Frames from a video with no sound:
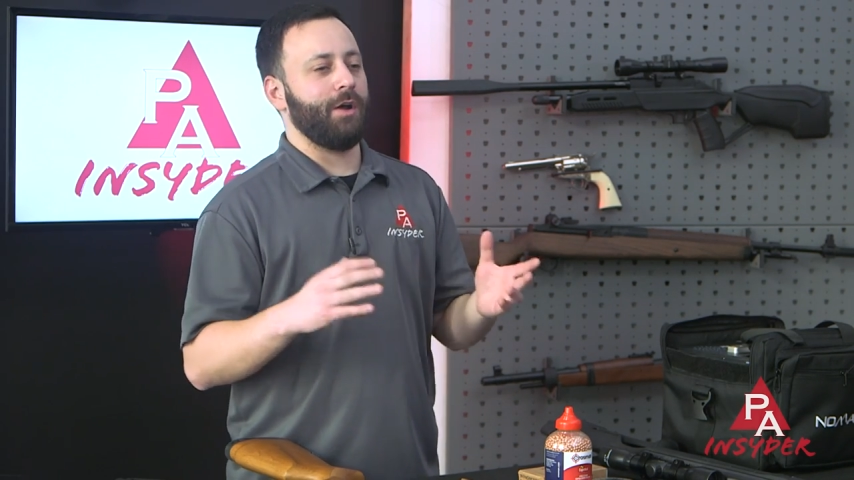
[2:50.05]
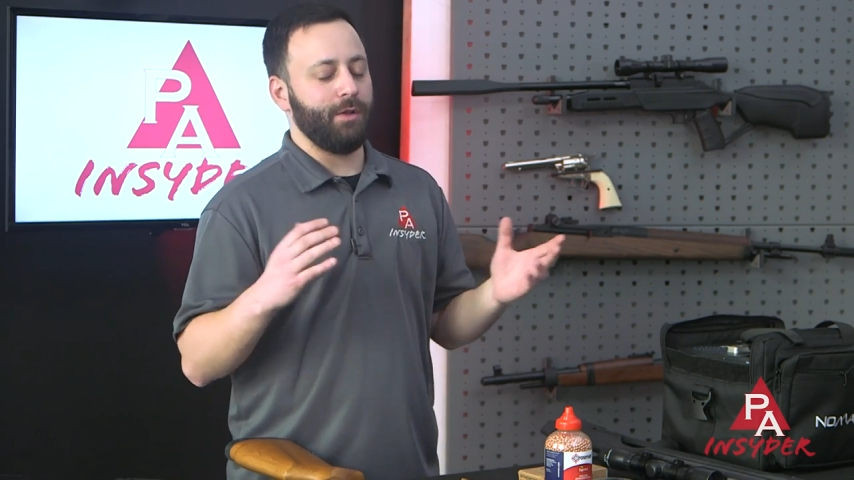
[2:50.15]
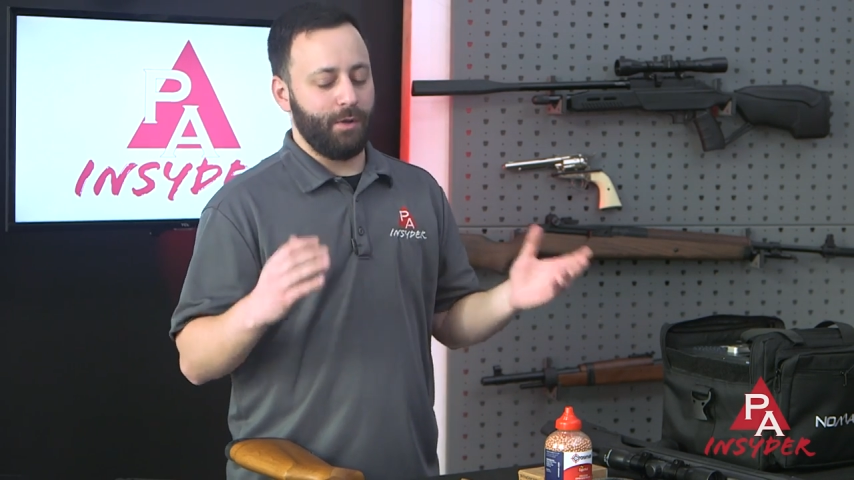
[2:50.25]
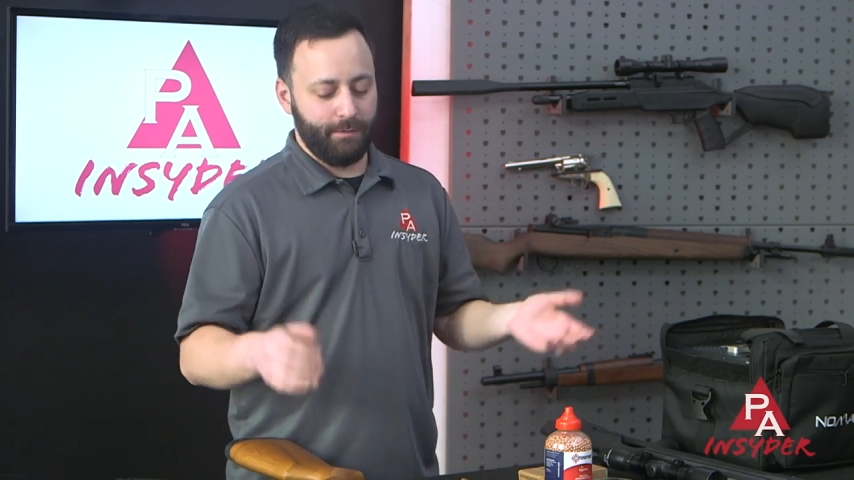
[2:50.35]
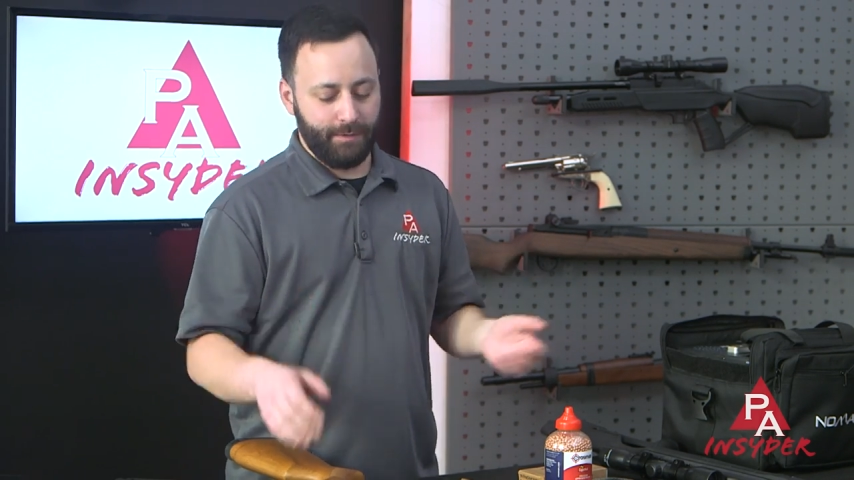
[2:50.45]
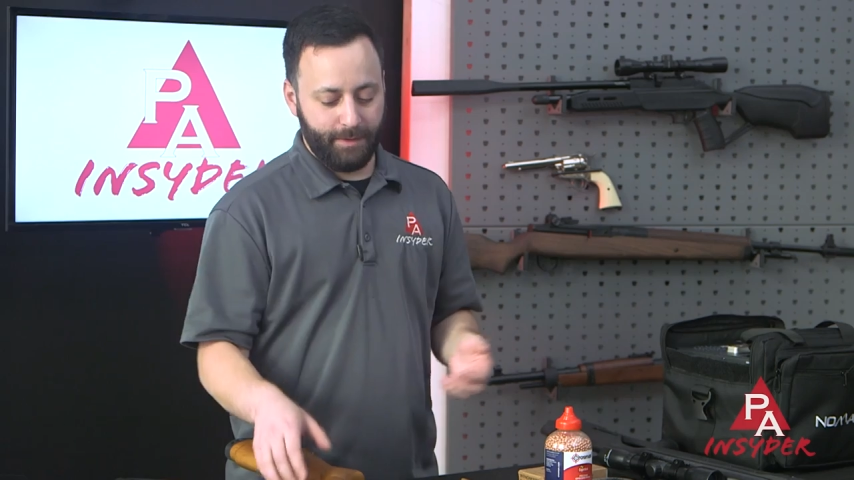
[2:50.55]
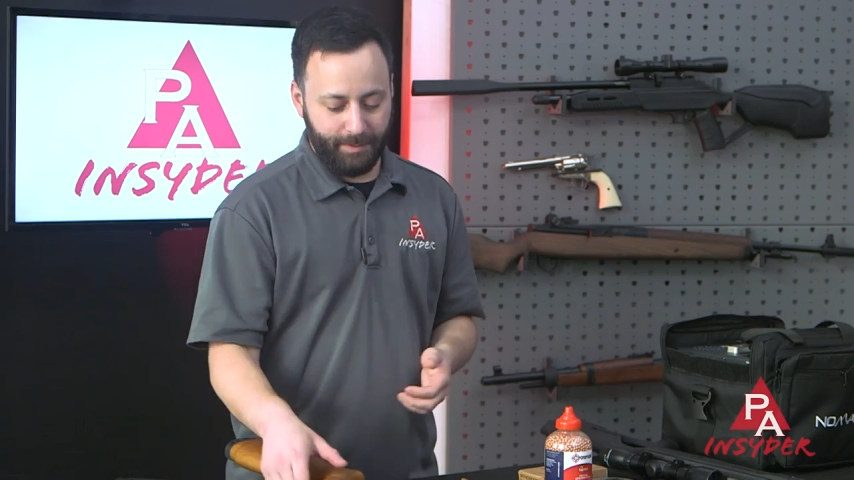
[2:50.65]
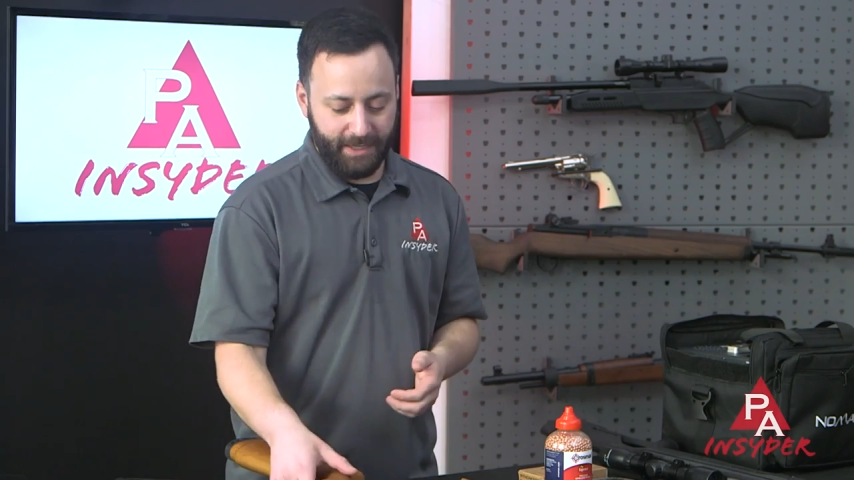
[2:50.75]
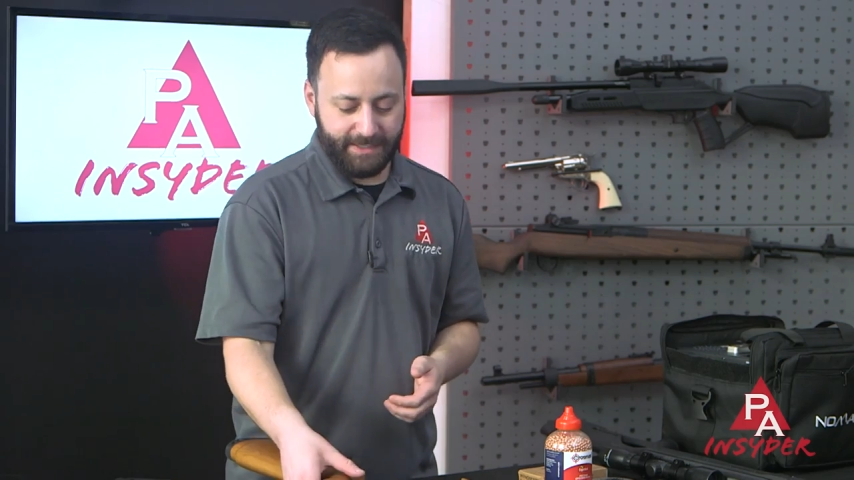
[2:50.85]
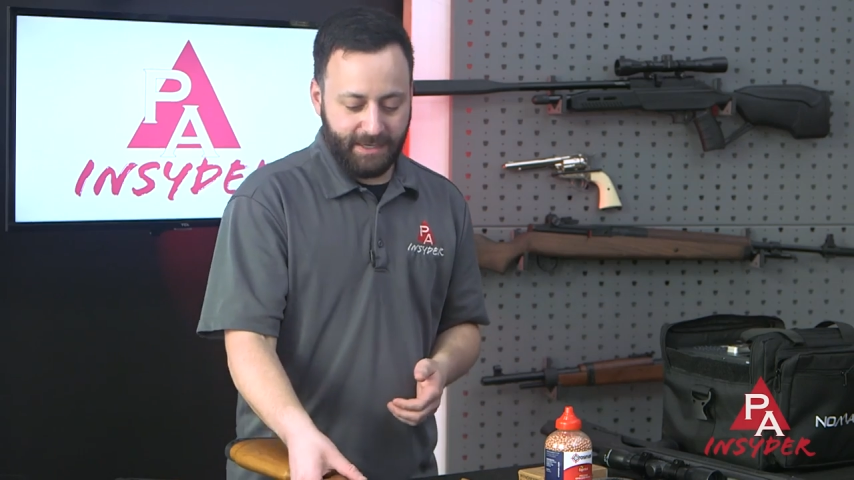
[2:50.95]
all over the
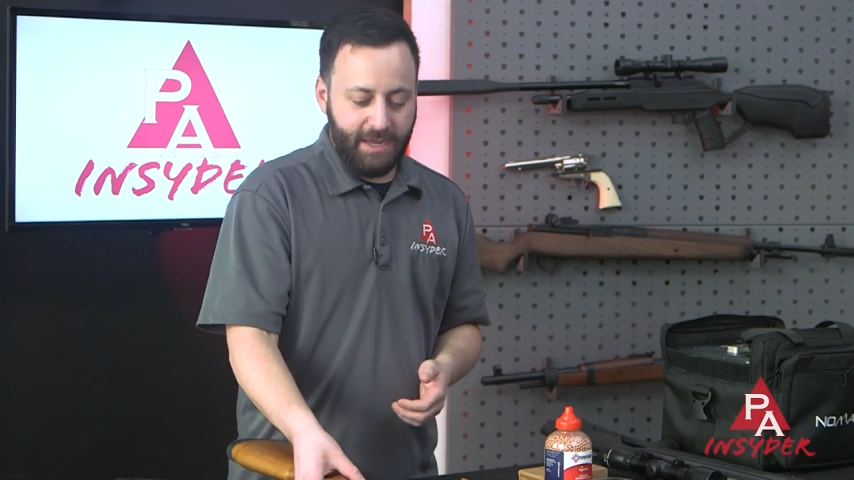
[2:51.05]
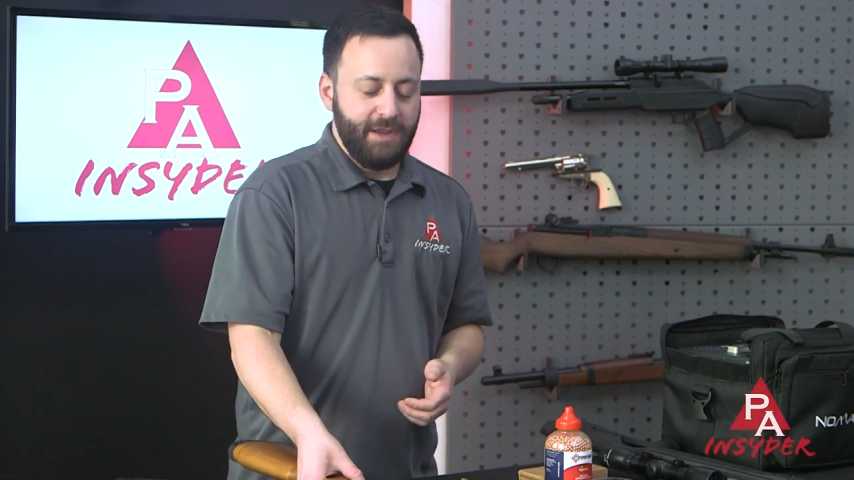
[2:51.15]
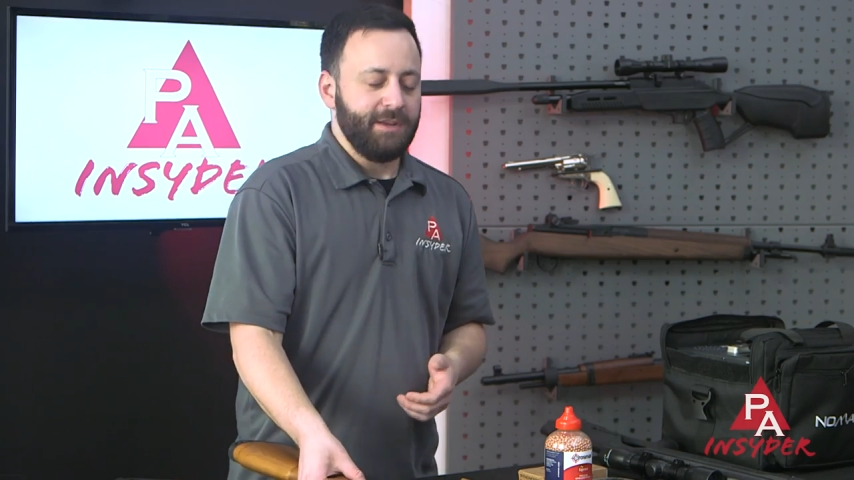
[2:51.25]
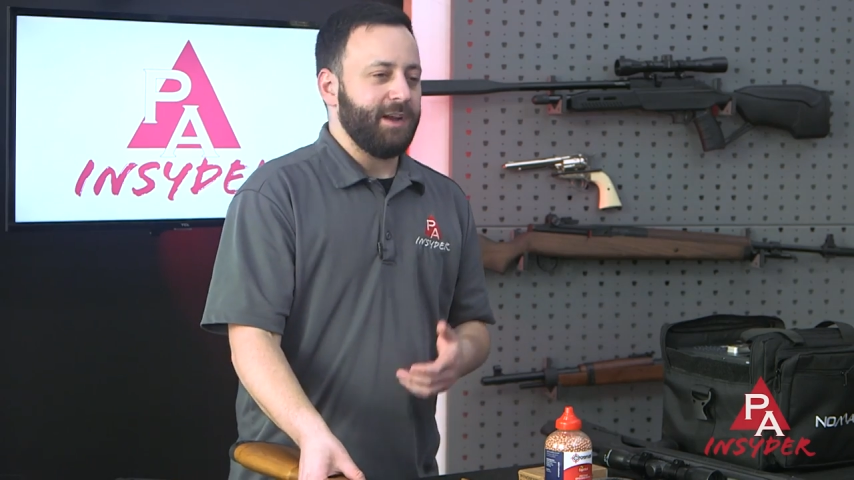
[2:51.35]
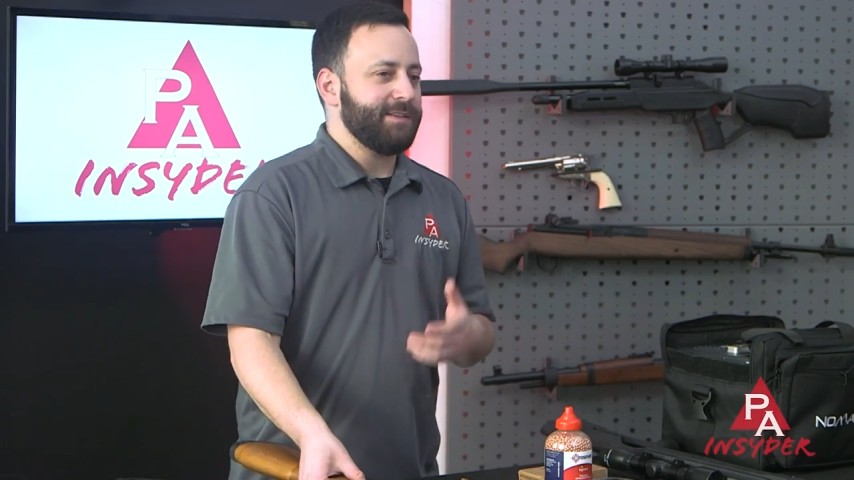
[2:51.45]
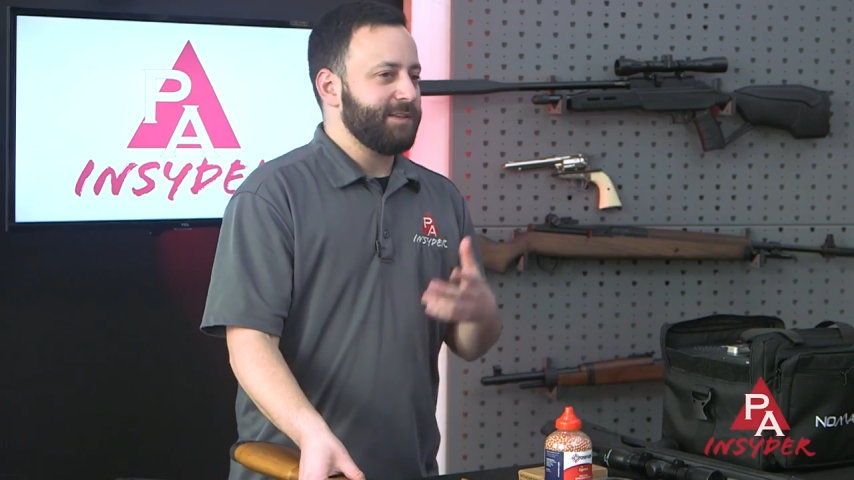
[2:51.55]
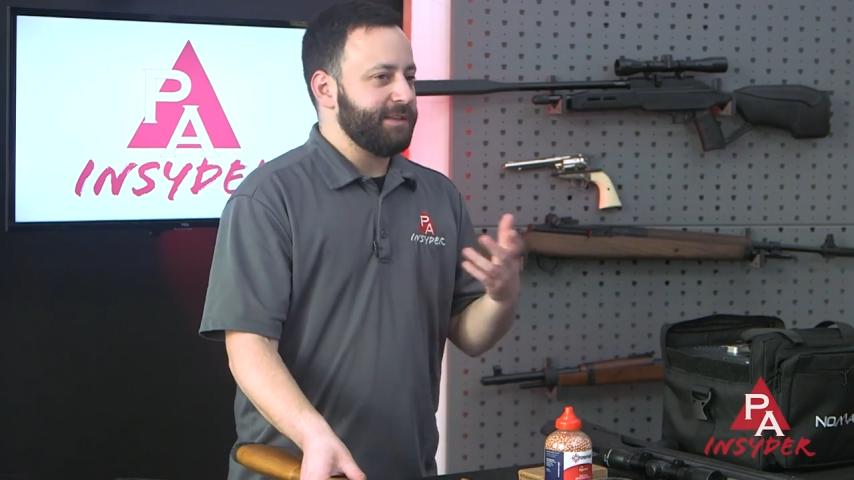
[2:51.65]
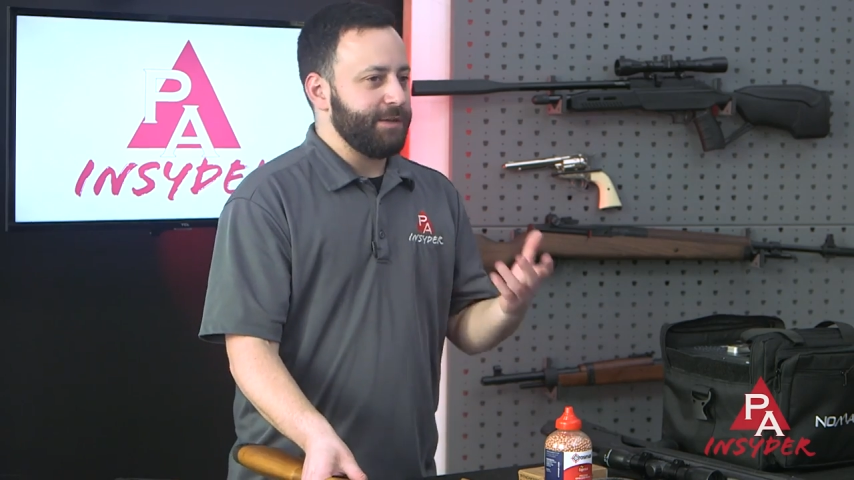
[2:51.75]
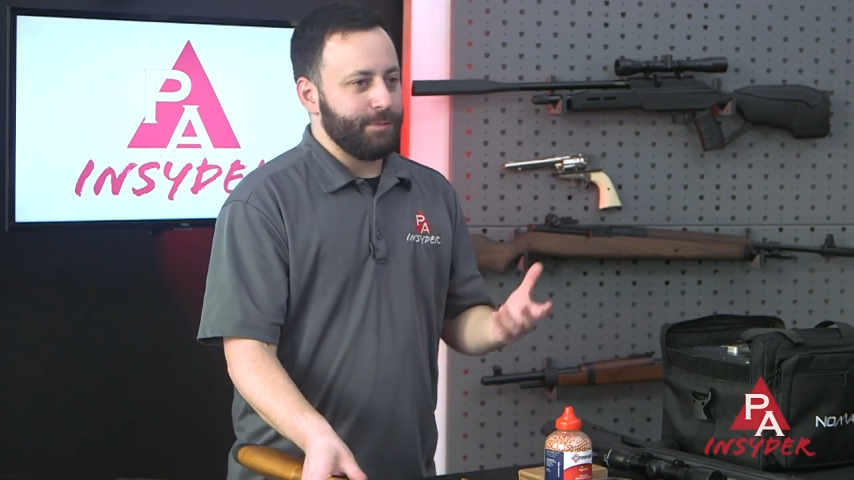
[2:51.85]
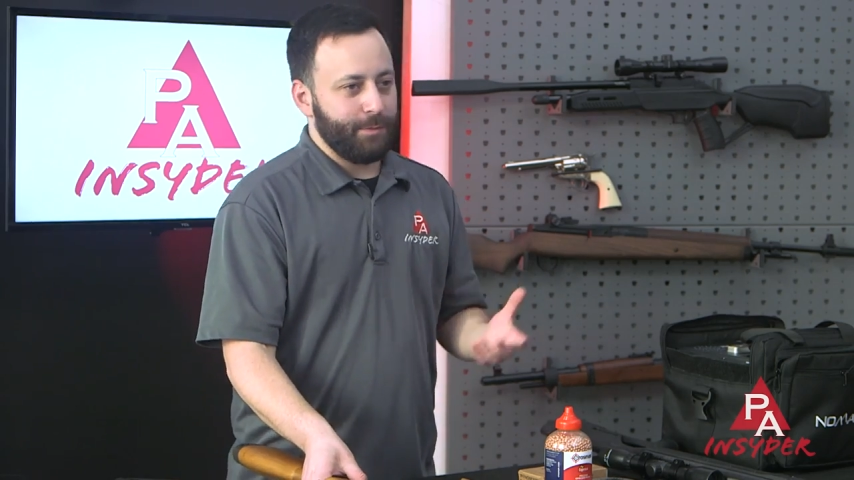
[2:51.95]
place. Guns like